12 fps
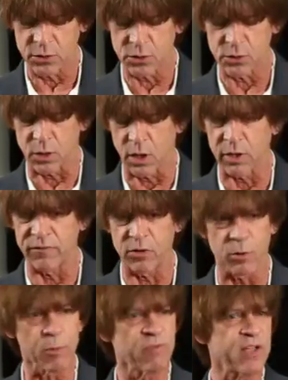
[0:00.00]
to all of
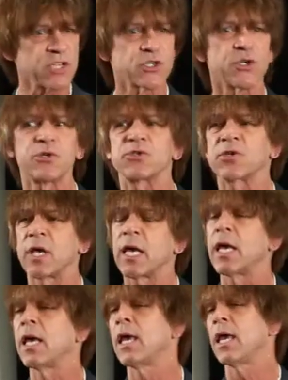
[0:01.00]
you professionals,
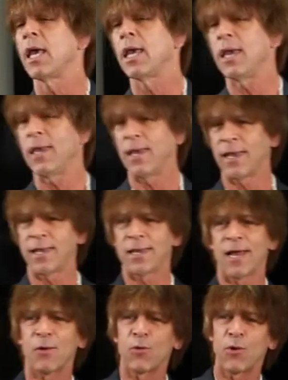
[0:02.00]

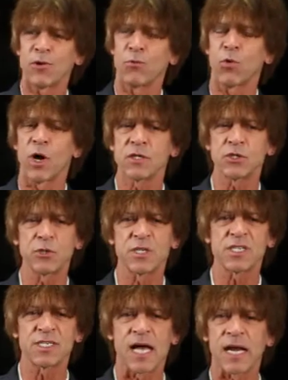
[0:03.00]
and I want to,
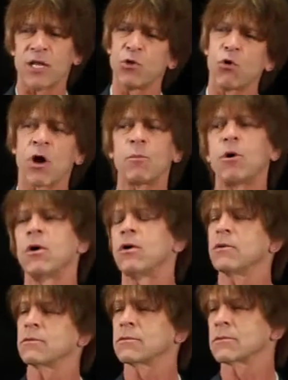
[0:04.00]
this is not a
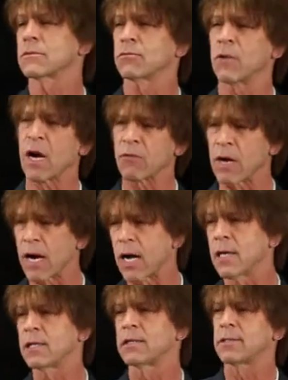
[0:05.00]
normal
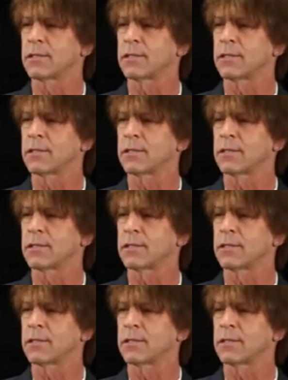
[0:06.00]
rah-rah